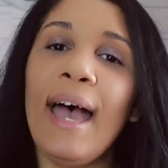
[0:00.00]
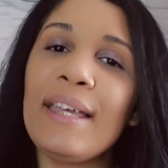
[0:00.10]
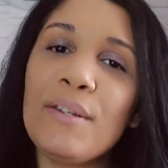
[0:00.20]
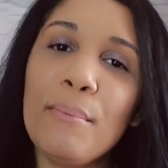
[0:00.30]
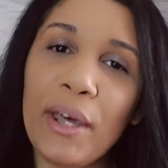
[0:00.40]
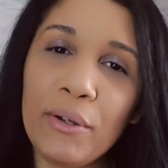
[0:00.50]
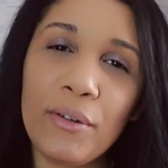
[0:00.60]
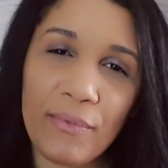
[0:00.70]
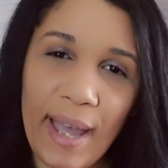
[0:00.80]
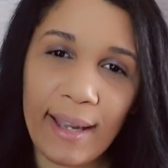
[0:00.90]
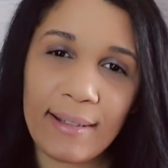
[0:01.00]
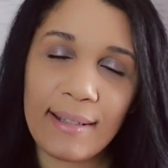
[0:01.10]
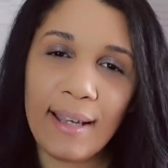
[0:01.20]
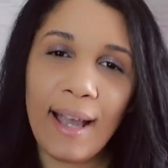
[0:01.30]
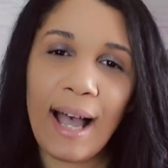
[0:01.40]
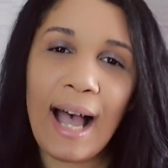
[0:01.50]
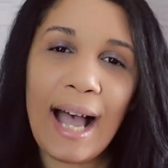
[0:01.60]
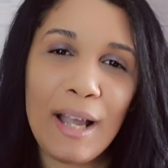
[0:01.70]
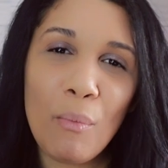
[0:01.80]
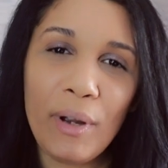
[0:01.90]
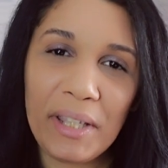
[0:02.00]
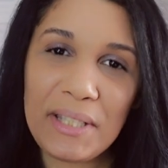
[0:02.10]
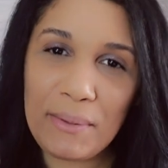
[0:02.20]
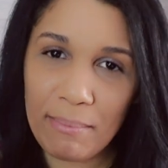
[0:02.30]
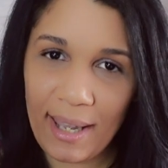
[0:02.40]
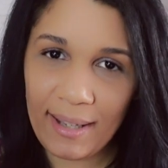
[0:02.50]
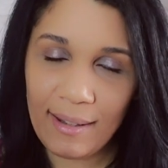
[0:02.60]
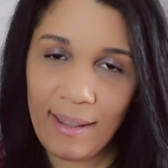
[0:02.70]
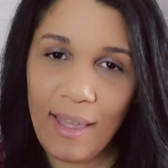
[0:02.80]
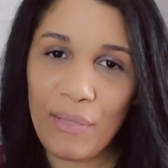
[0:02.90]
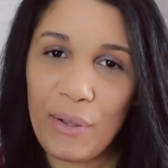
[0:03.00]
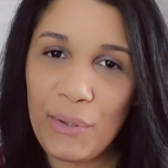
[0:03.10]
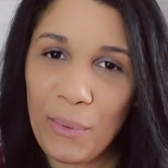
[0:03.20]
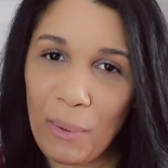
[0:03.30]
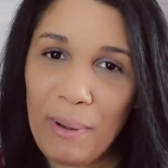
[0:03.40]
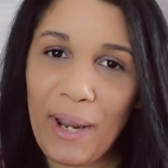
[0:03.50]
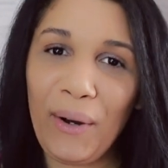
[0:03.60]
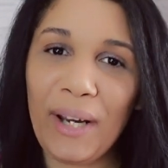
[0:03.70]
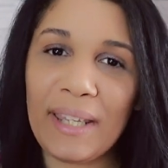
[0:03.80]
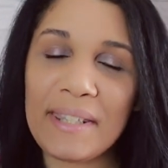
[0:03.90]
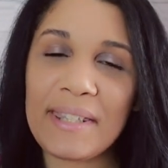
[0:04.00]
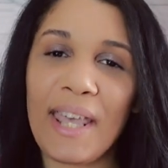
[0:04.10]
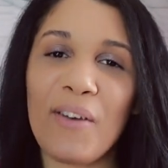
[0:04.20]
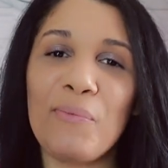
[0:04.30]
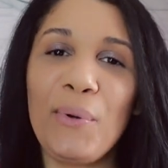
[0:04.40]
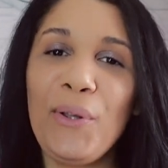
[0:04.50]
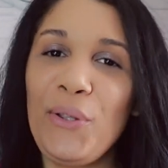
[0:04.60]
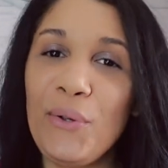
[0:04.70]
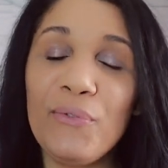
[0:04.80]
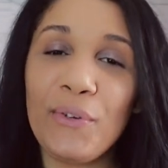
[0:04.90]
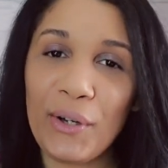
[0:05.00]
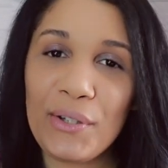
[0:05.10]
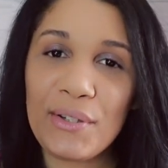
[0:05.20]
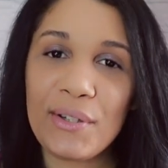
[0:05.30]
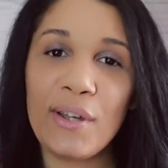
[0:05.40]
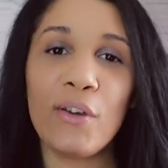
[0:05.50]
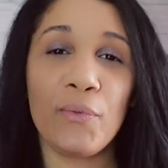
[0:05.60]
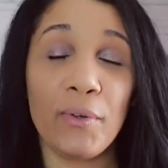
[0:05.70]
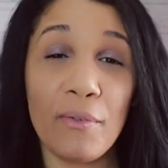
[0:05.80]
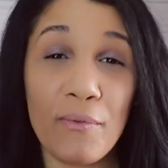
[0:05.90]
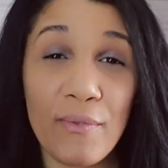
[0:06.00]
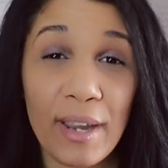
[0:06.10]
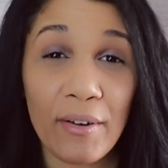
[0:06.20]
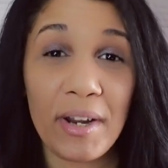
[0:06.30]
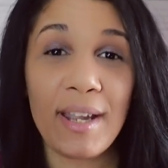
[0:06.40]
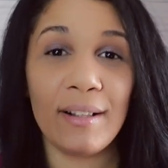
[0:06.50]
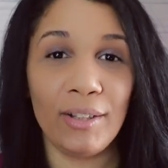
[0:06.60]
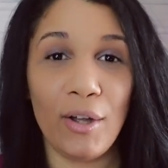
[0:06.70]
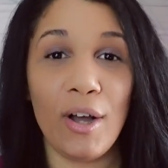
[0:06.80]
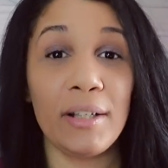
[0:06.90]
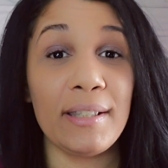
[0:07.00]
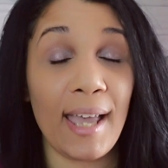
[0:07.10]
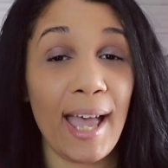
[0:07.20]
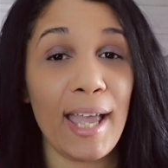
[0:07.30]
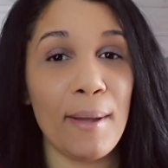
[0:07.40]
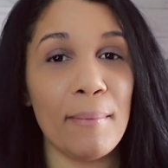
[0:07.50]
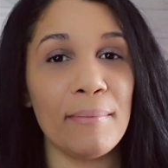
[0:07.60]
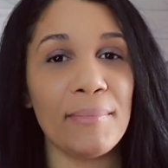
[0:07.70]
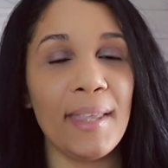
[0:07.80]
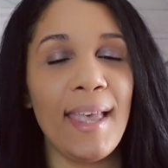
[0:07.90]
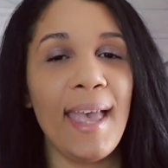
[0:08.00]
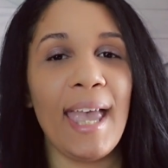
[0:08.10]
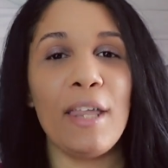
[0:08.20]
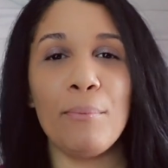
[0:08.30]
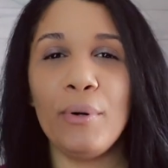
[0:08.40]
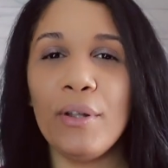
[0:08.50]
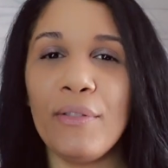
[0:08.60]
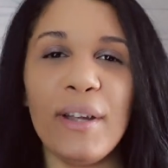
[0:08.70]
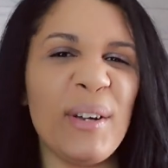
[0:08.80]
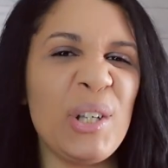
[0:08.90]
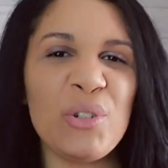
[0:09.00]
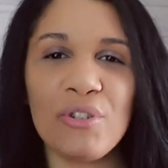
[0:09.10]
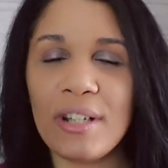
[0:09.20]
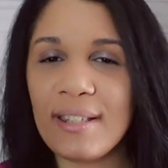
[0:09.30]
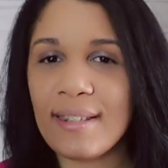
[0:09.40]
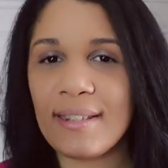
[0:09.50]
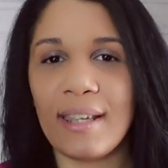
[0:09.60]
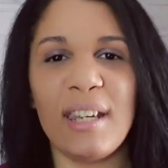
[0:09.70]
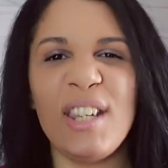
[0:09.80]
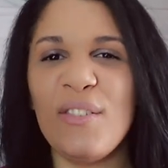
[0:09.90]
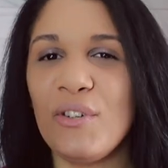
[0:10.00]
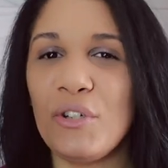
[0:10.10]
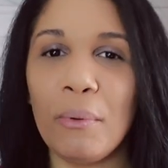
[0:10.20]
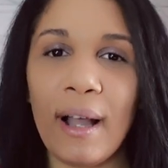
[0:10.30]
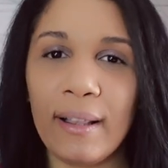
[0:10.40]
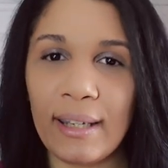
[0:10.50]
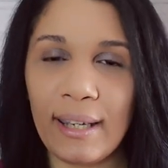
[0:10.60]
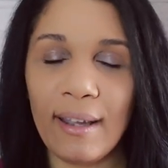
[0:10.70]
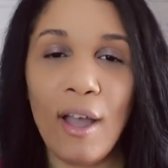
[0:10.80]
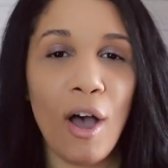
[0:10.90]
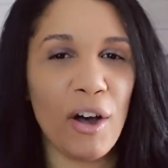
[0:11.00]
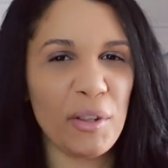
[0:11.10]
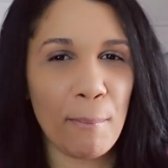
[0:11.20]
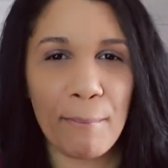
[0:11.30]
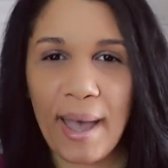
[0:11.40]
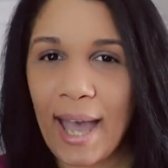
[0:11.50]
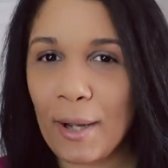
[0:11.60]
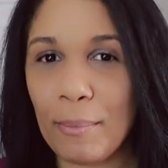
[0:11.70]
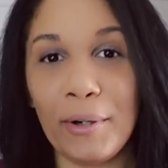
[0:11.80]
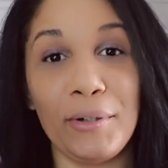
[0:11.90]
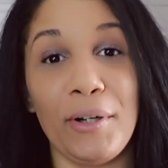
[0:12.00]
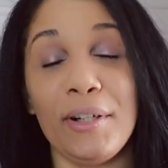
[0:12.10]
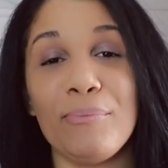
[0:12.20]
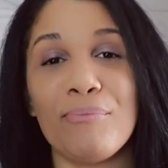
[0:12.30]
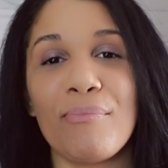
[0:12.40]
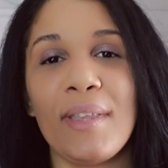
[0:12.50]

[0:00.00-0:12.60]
As a matter of fact, I'm willing to bet that your parents have put you first for a very long time and put their interests and individuality on the back burner